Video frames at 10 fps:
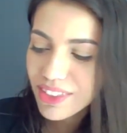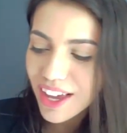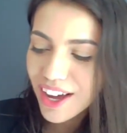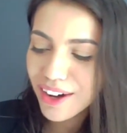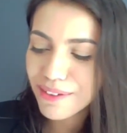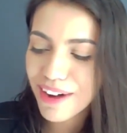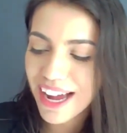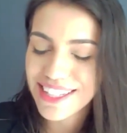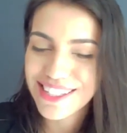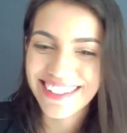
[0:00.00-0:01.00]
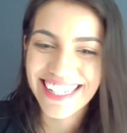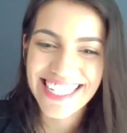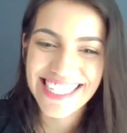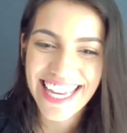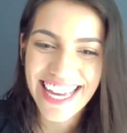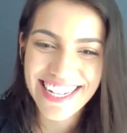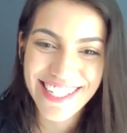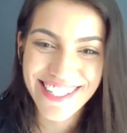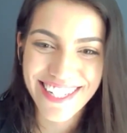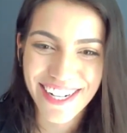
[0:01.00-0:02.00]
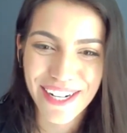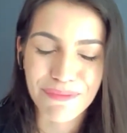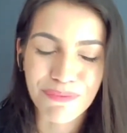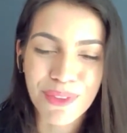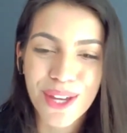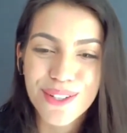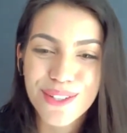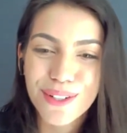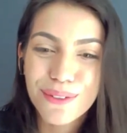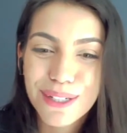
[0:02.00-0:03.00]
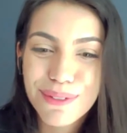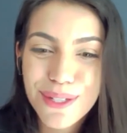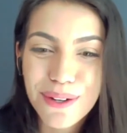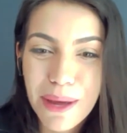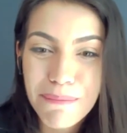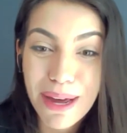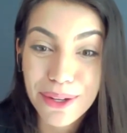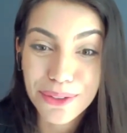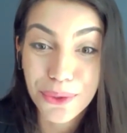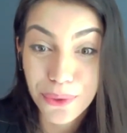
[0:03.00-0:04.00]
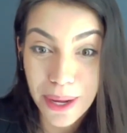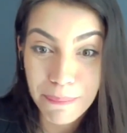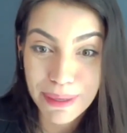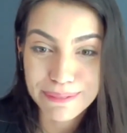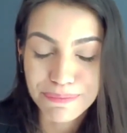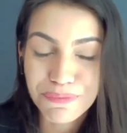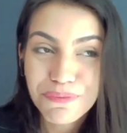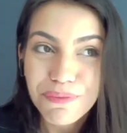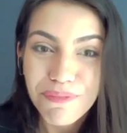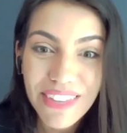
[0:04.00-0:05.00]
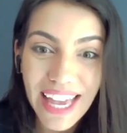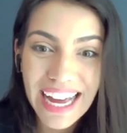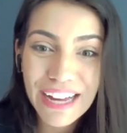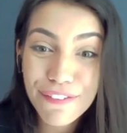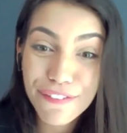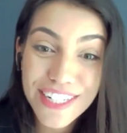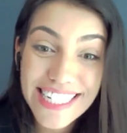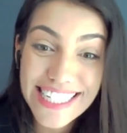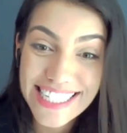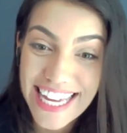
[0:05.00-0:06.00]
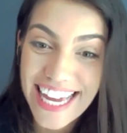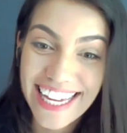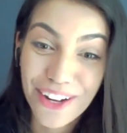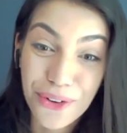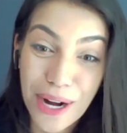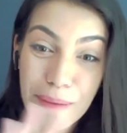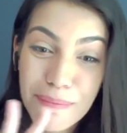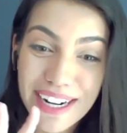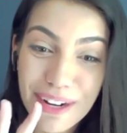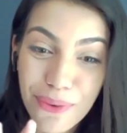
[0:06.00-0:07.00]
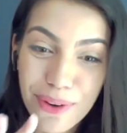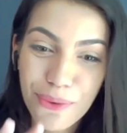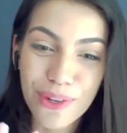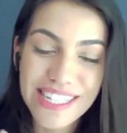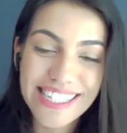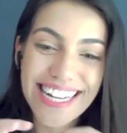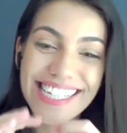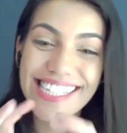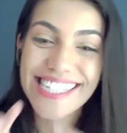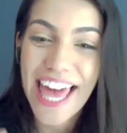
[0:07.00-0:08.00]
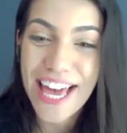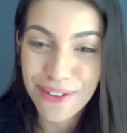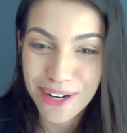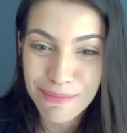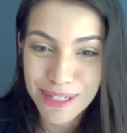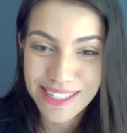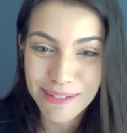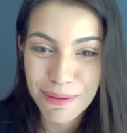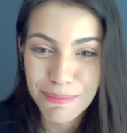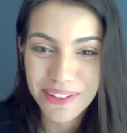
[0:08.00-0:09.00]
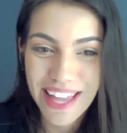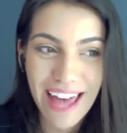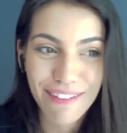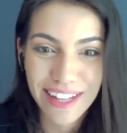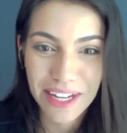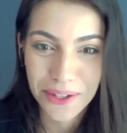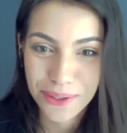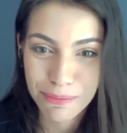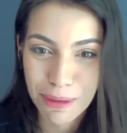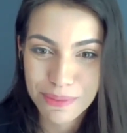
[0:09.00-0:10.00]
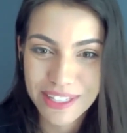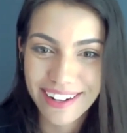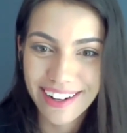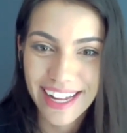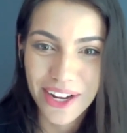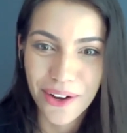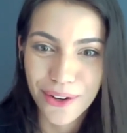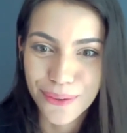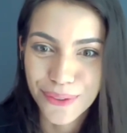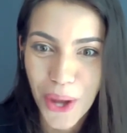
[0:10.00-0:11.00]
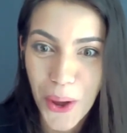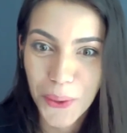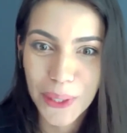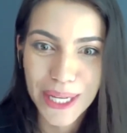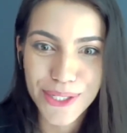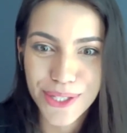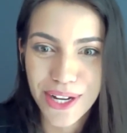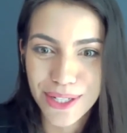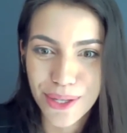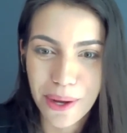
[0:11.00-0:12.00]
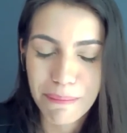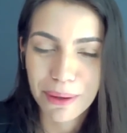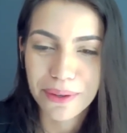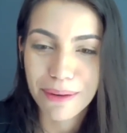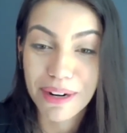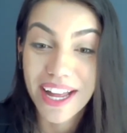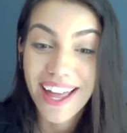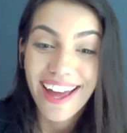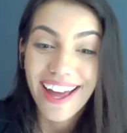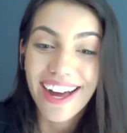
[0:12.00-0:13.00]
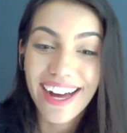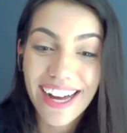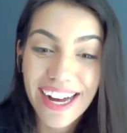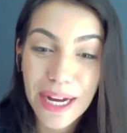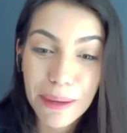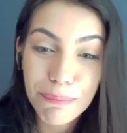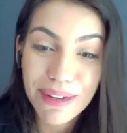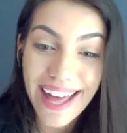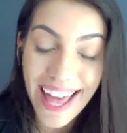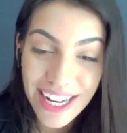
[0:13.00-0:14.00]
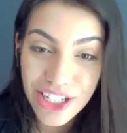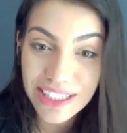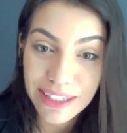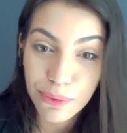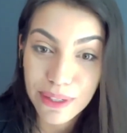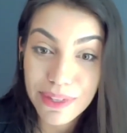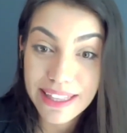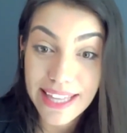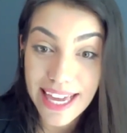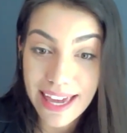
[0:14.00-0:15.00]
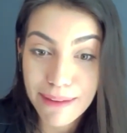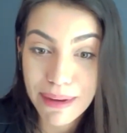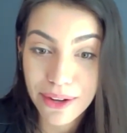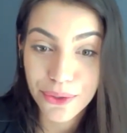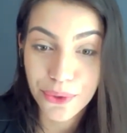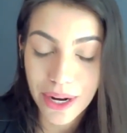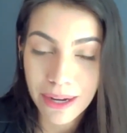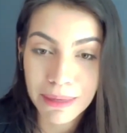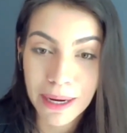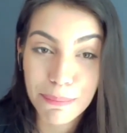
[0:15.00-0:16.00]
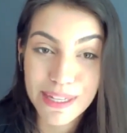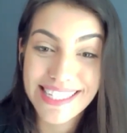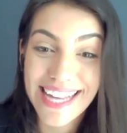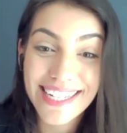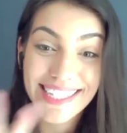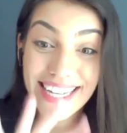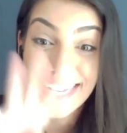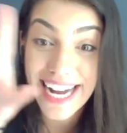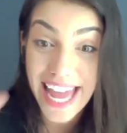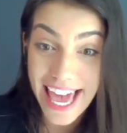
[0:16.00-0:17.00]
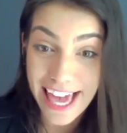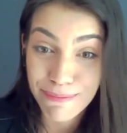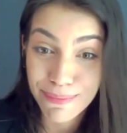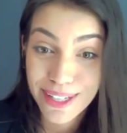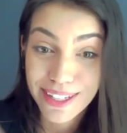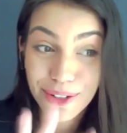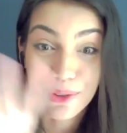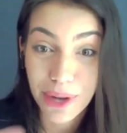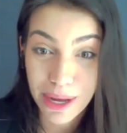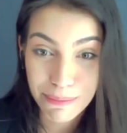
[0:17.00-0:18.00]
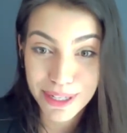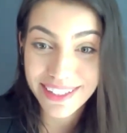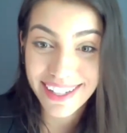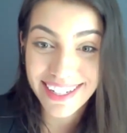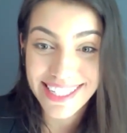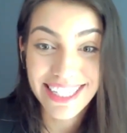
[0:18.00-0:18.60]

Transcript: All right, so let's get it started. So when we talk about grammar, first thing, grammar, once I say grammar, some people, they have like goosebumps. They are like, oh no, like, she's gonna talk about grammar. But actually, when we think about grammar, besides the name grammar, that is a